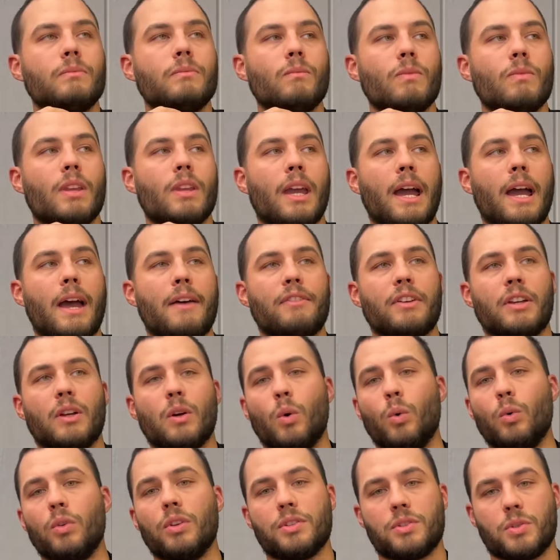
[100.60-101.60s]
having
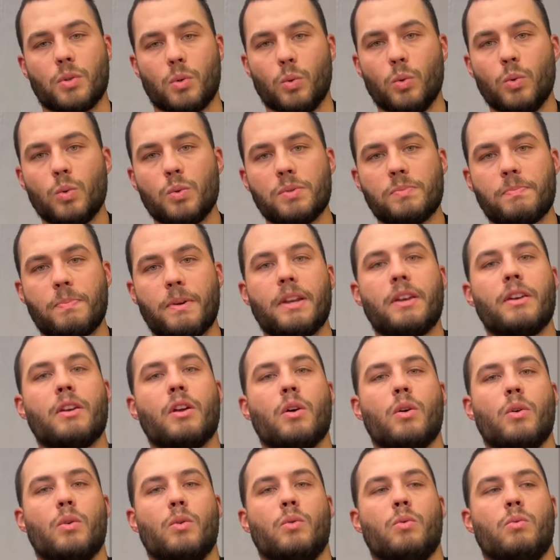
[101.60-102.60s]
all the tools, but
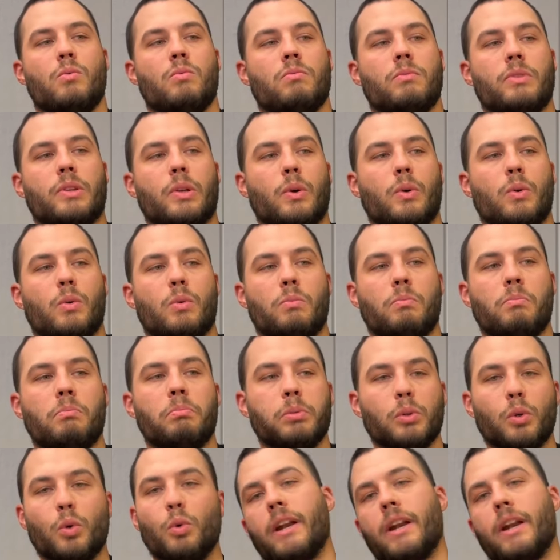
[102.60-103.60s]
no
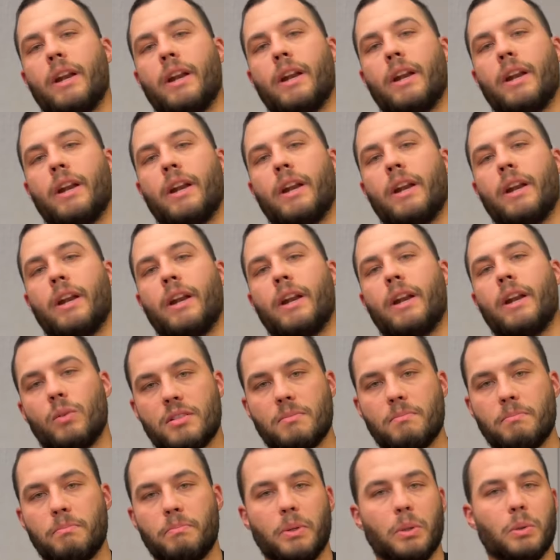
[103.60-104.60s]
blueprint in order to
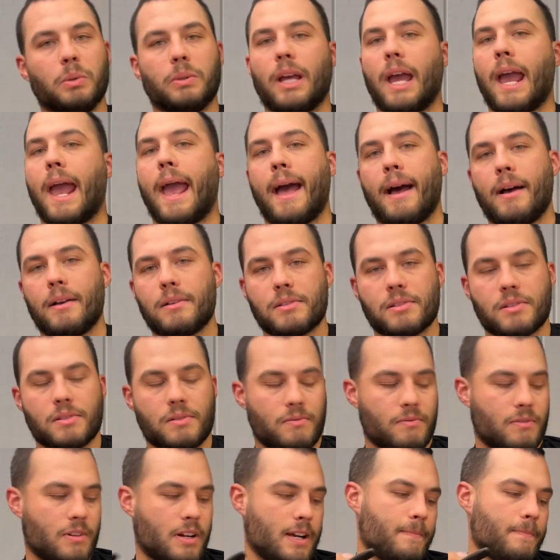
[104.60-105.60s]
build a house,
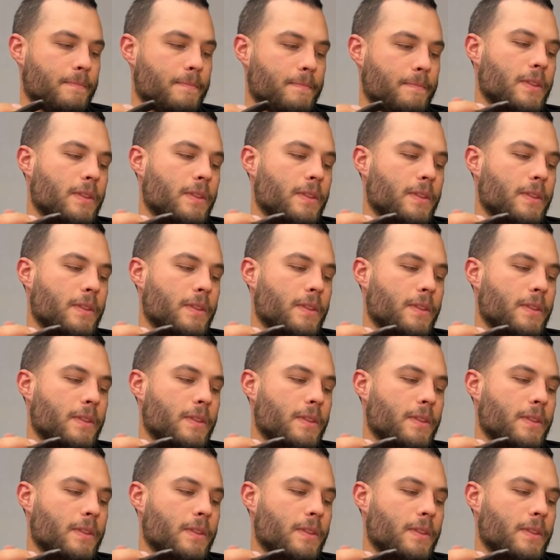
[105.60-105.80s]
right?